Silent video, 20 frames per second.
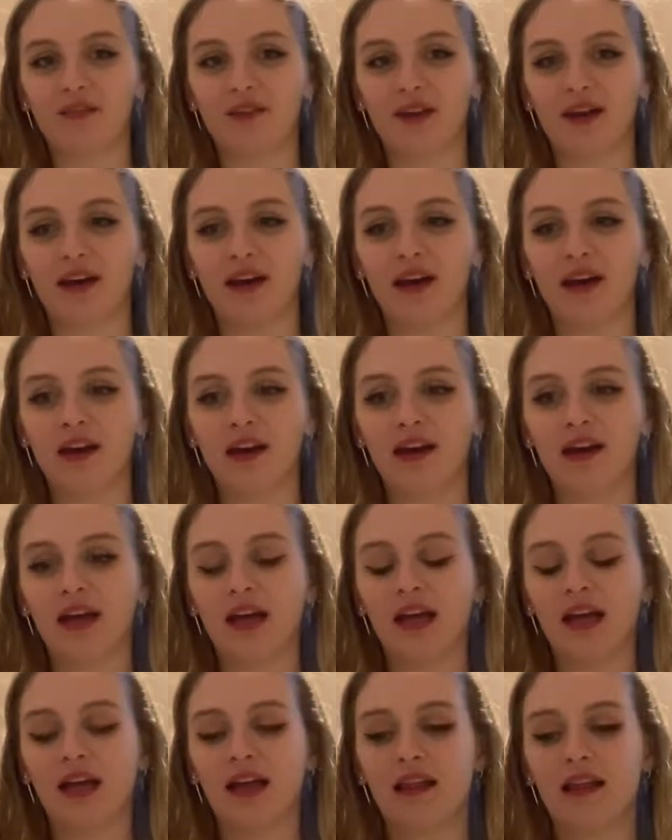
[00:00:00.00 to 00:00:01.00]
to
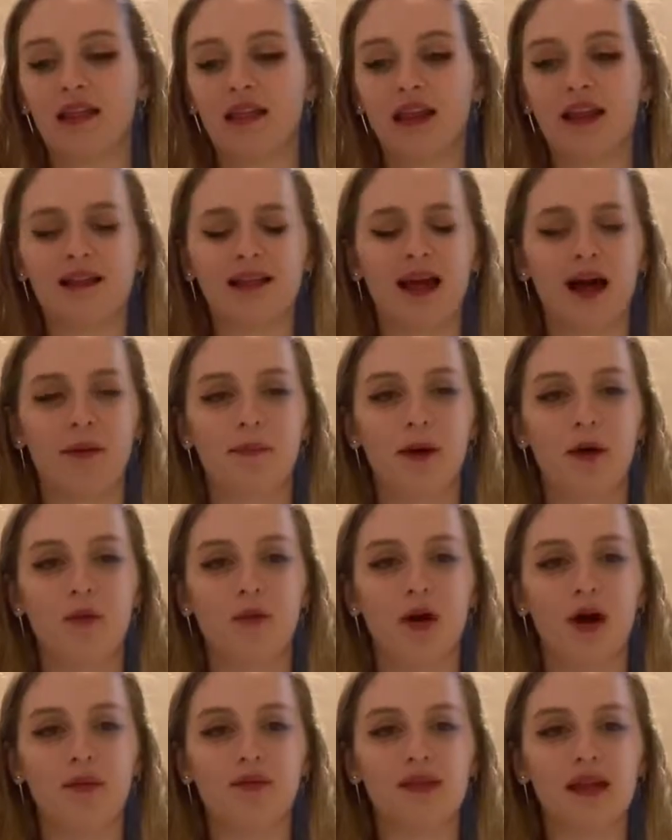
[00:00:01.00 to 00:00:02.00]
think that about
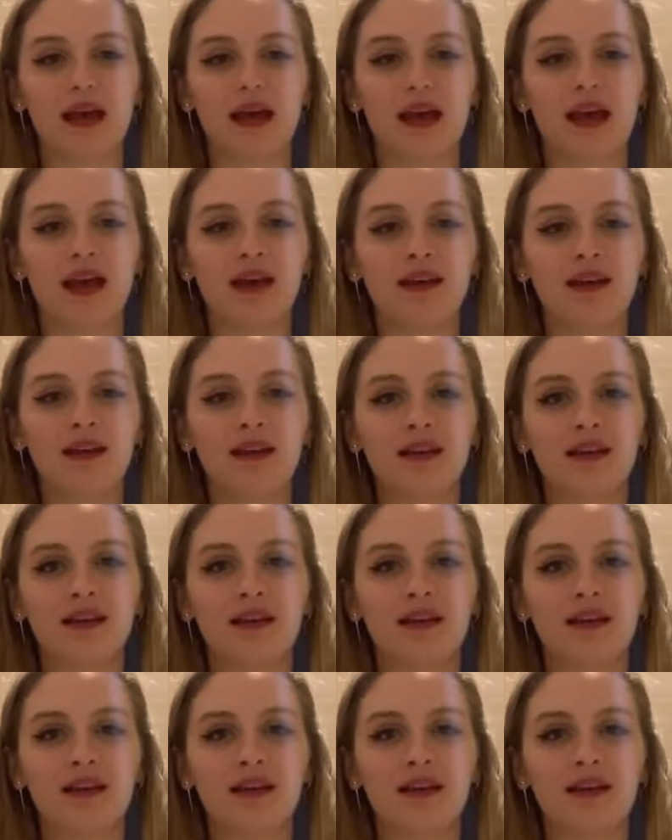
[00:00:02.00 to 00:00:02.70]
what I'm saying.